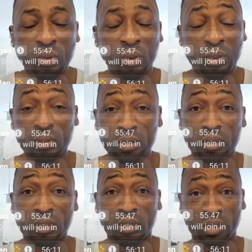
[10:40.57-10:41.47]
Could,
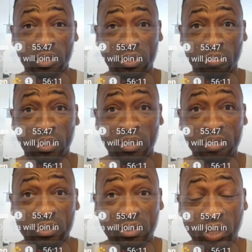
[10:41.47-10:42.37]
you see me?
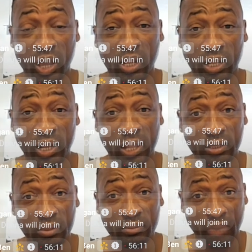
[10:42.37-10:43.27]
All of
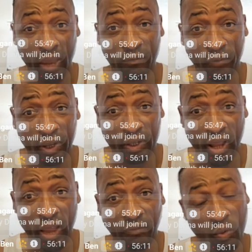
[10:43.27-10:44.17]
that. My friend,
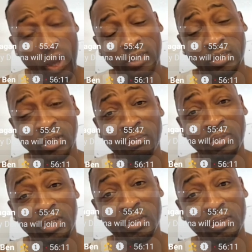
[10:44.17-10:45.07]
you'd have to
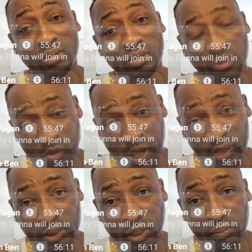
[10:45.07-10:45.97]
WhatsApp me, you know?
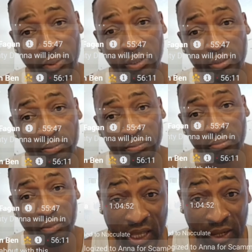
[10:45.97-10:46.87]
WhatsApp me.
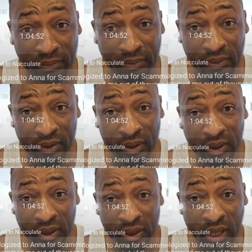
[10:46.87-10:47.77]
Them.
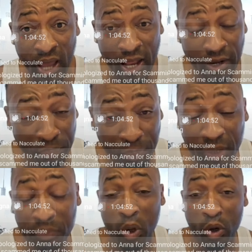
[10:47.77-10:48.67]
And
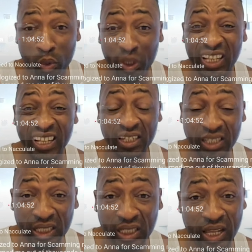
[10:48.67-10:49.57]
people really
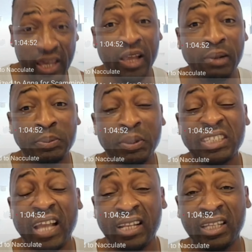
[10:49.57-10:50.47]
need the help,
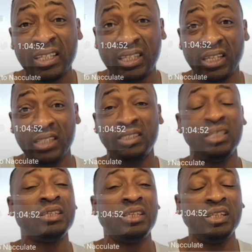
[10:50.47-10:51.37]
especially
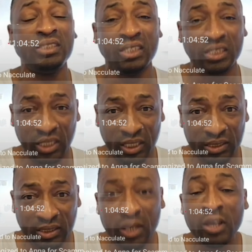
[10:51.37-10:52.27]
the
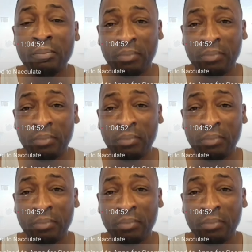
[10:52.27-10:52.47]
kids.